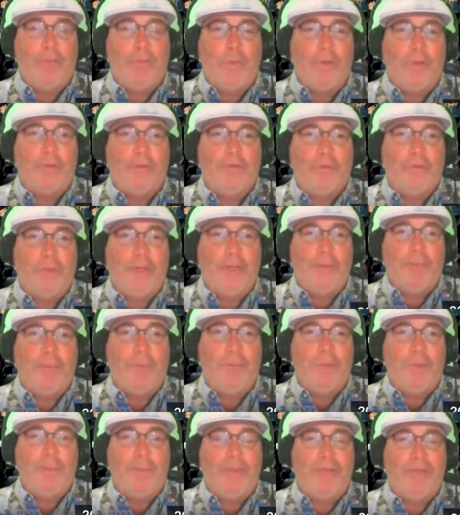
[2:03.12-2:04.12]
moratorium
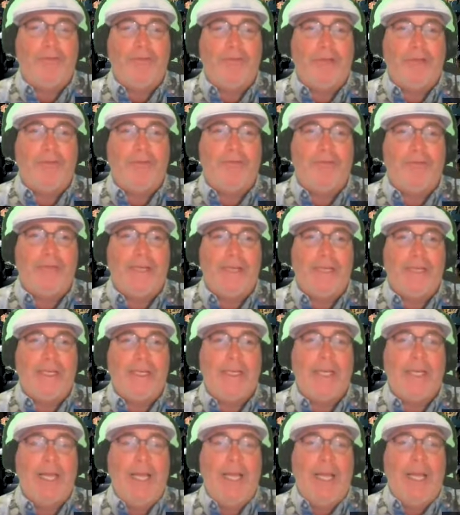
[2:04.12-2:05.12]
will be
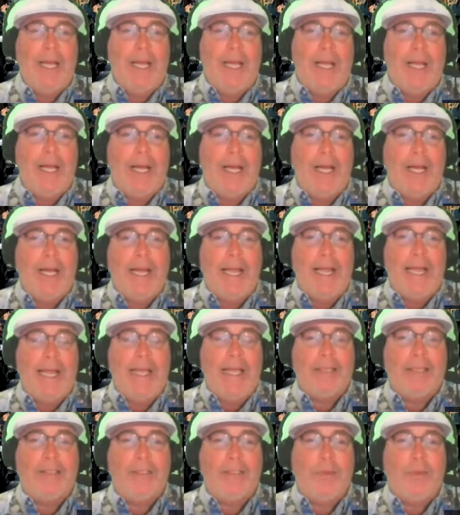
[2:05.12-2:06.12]
sunsetting?
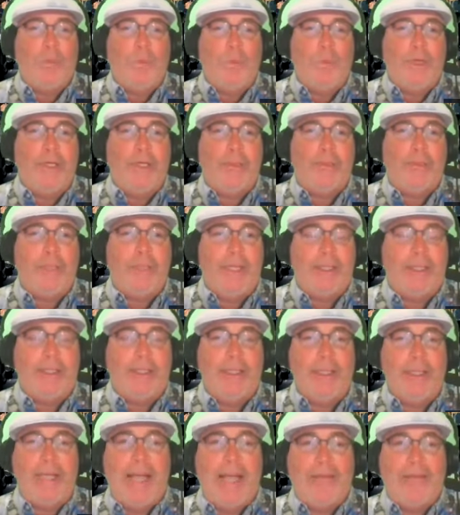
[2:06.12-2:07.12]
And what do you think
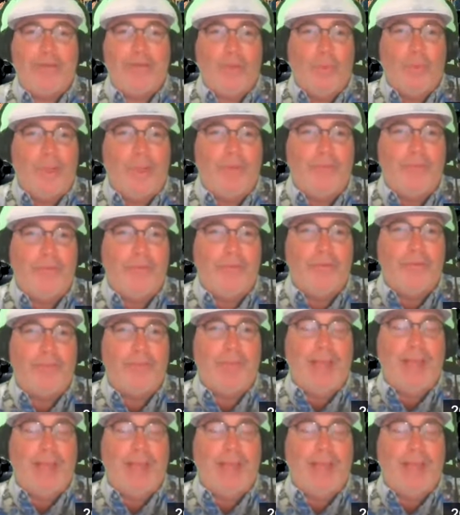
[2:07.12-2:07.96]
the consequences of